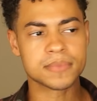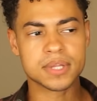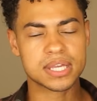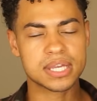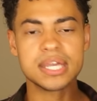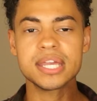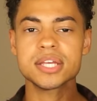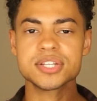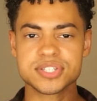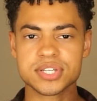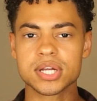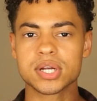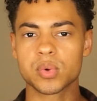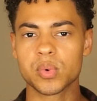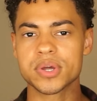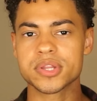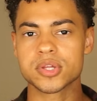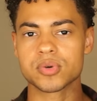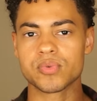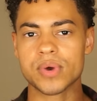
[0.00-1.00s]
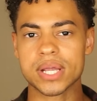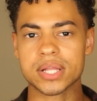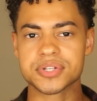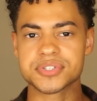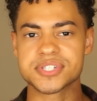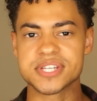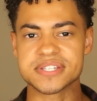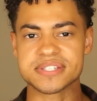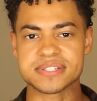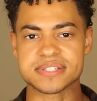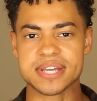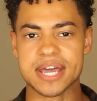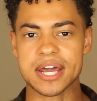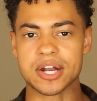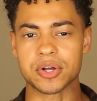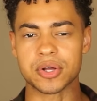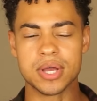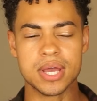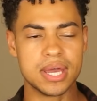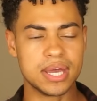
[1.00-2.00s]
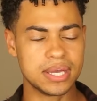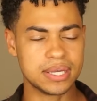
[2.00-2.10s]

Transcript: he's going to win the regular season title.